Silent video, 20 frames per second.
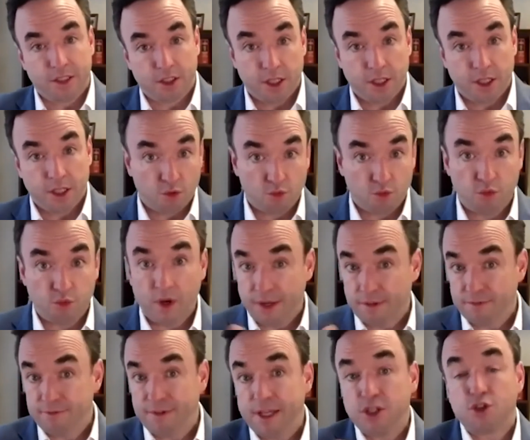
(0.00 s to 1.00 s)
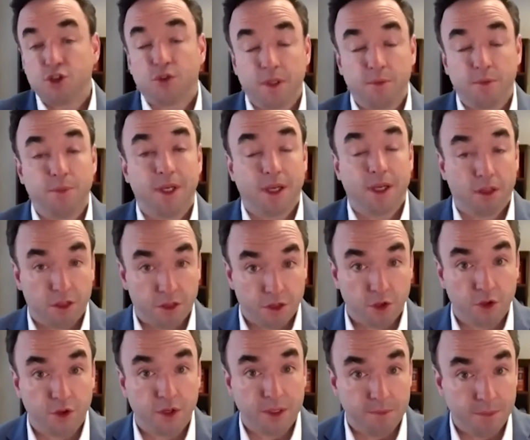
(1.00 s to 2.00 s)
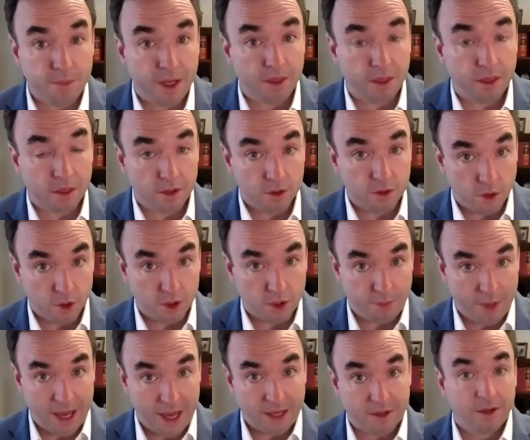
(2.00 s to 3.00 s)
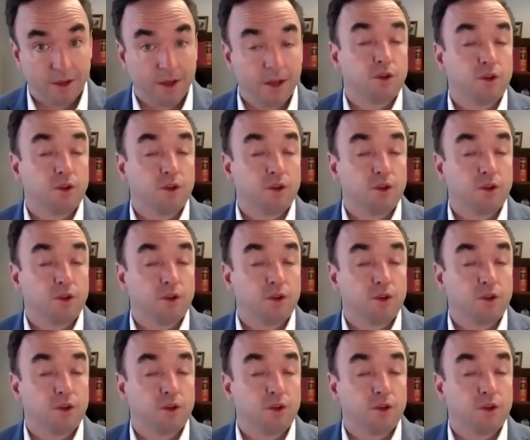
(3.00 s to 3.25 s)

It'll eventually be a 30-month look-back,